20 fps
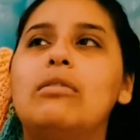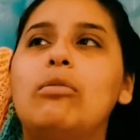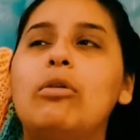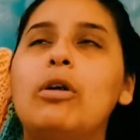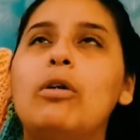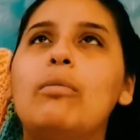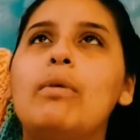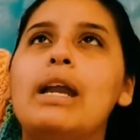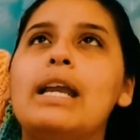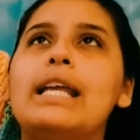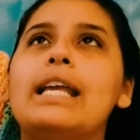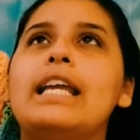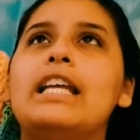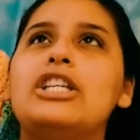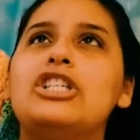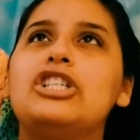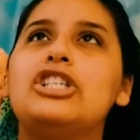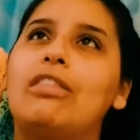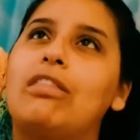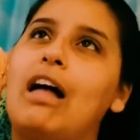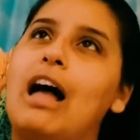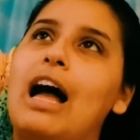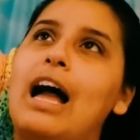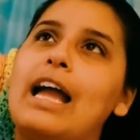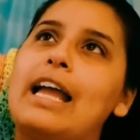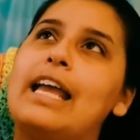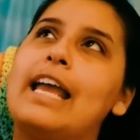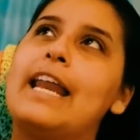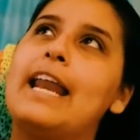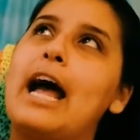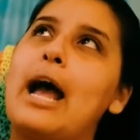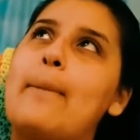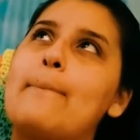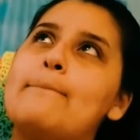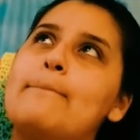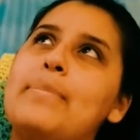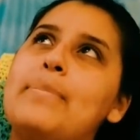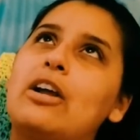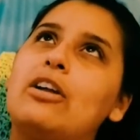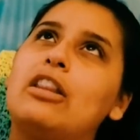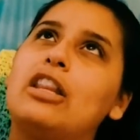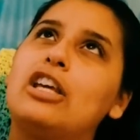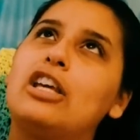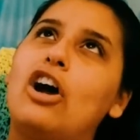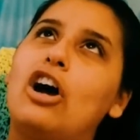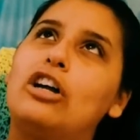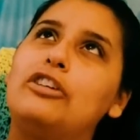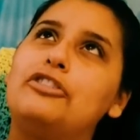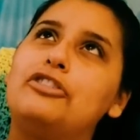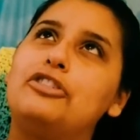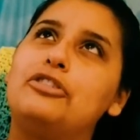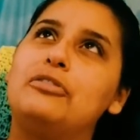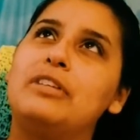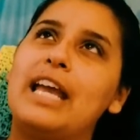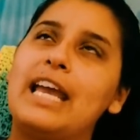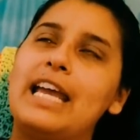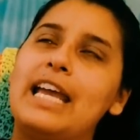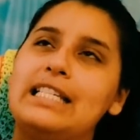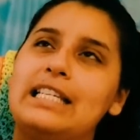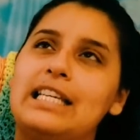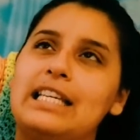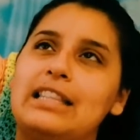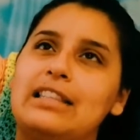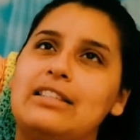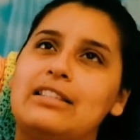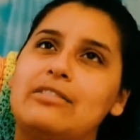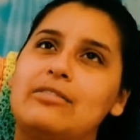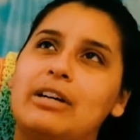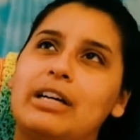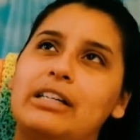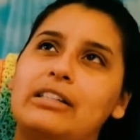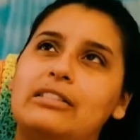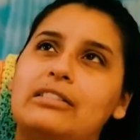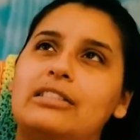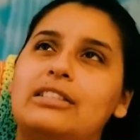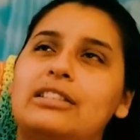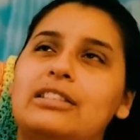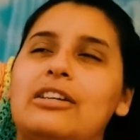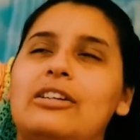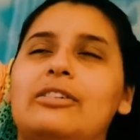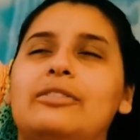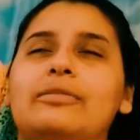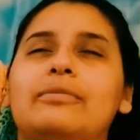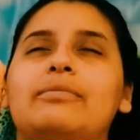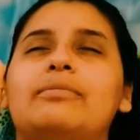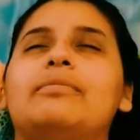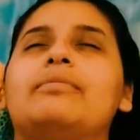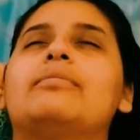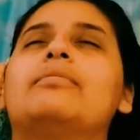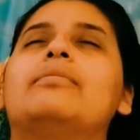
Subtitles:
we're already in July and I'm barely on June 18th square. So